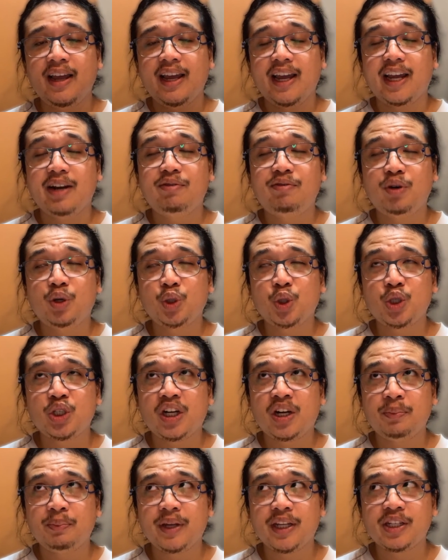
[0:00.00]
In
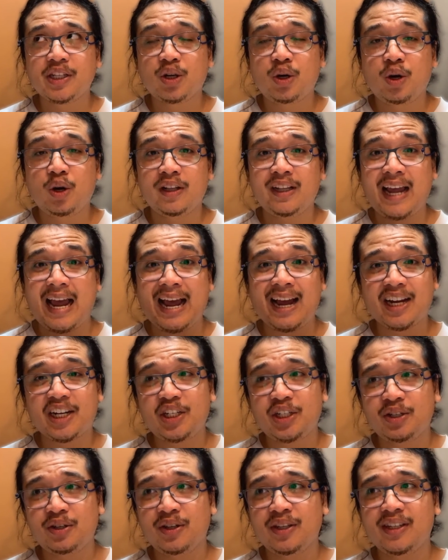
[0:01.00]
Photoshop, it's called
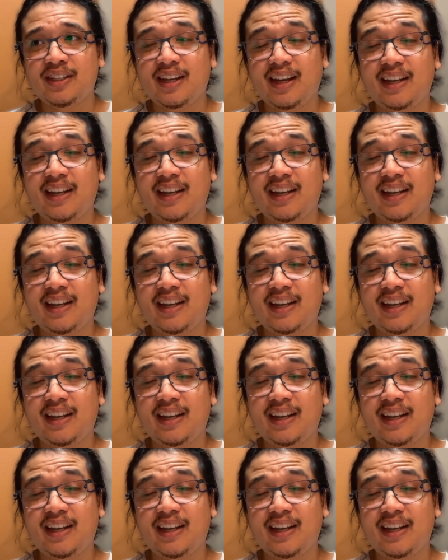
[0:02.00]
actions.